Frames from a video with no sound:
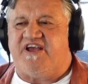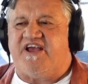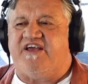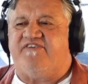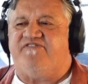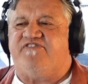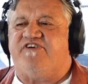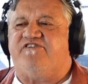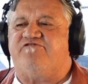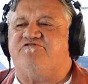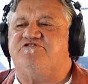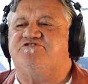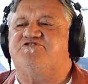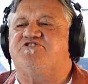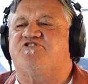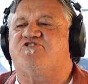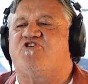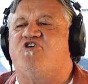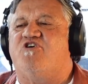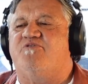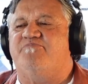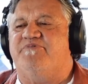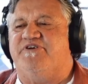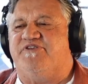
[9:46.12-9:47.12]
And there is a
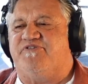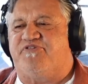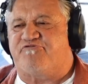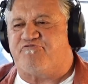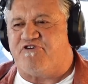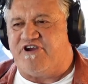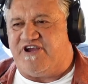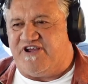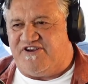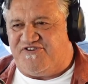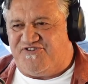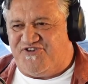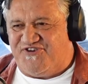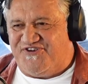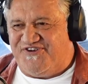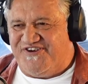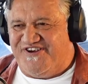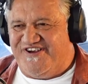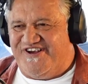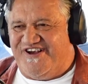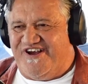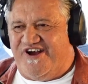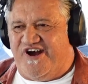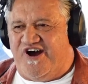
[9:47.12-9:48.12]
common thread
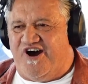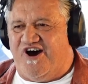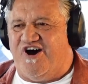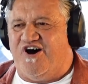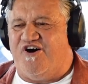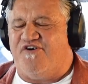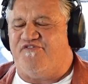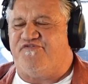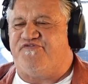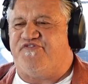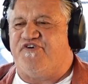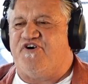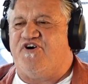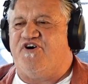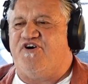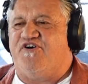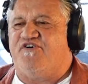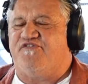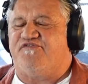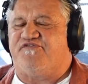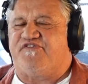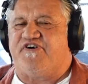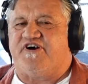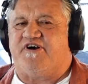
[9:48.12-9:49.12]
of
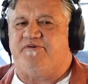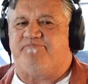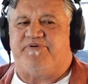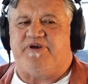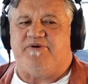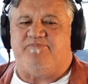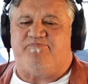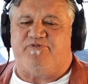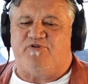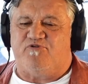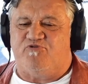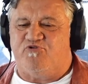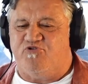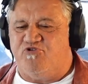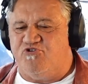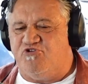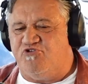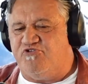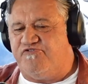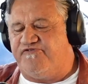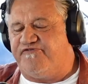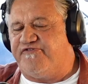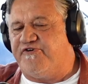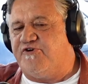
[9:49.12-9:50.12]
people who
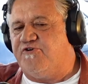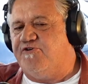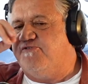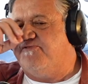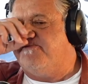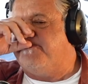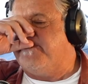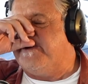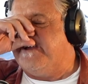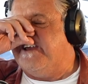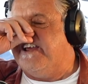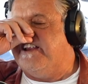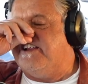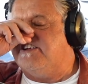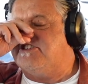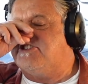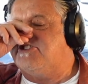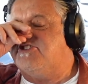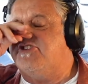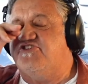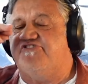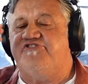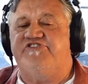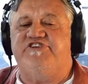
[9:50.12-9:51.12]
have, and it's
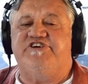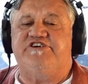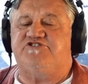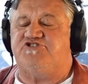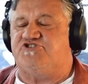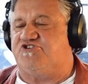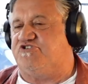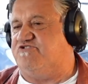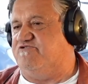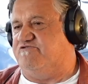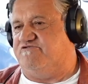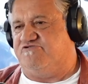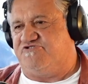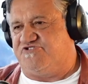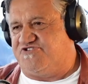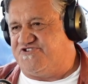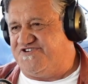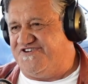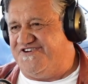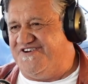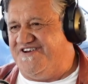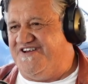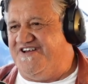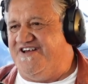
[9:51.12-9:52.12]
not an excuse,
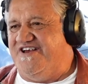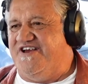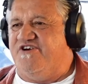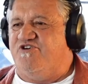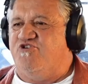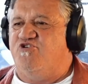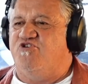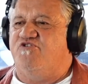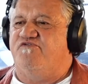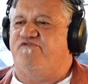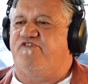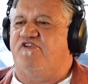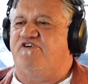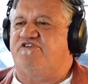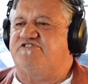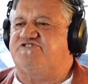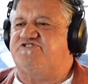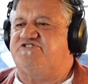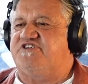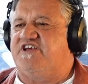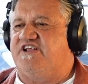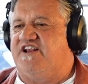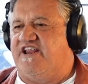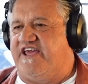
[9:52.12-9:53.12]
who have
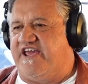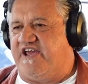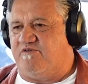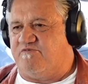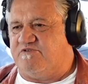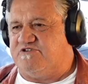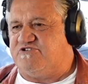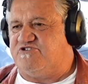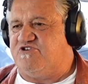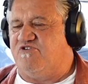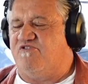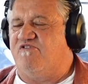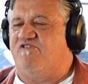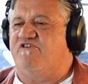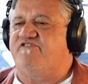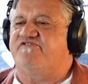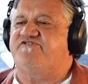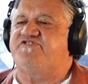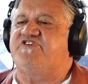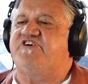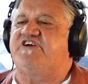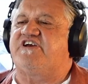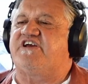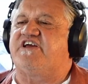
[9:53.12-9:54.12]
lost their language, who
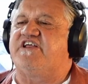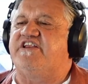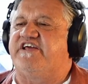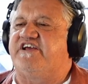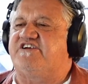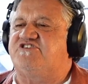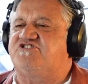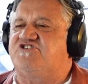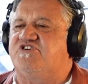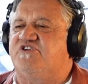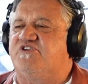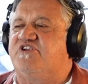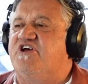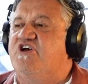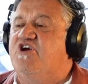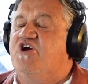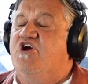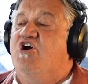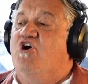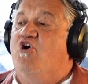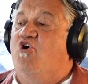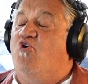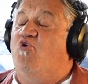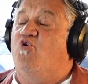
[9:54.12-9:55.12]
lost their connection,
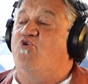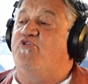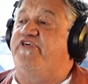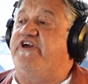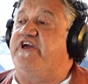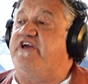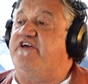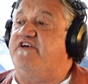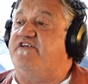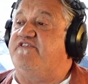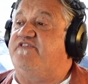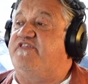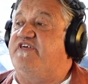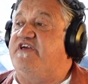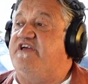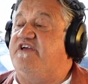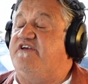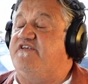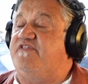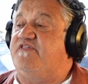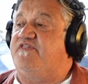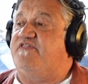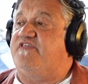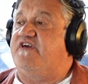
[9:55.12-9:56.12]
or
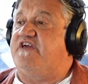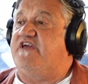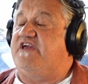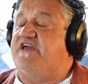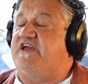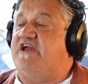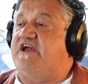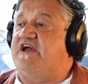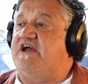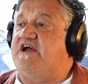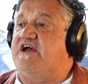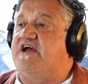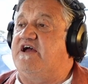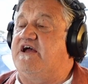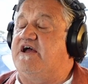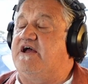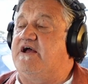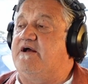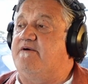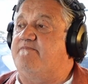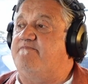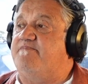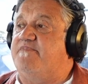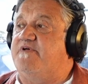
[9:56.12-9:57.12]
the
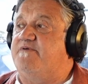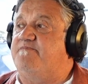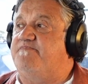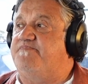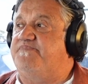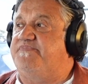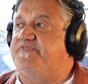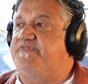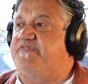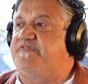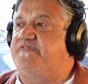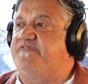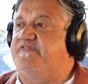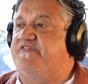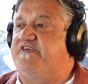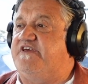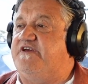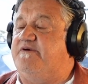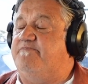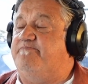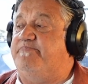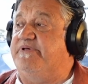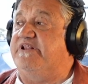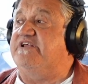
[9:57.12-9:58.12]

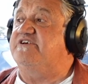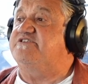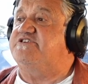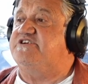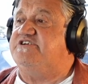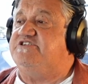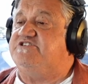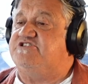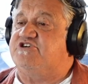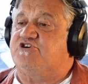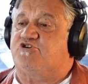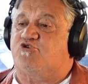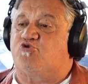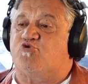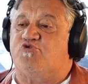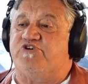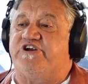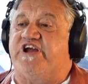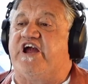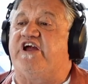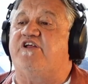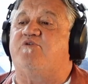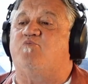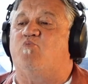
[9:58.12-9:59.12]
ability to
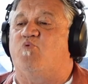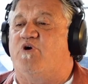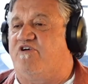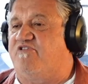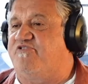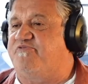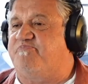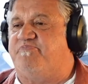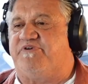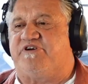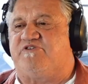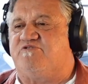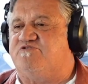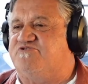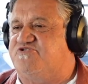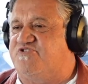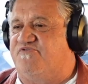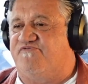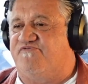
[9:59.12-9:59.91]
create wealth because of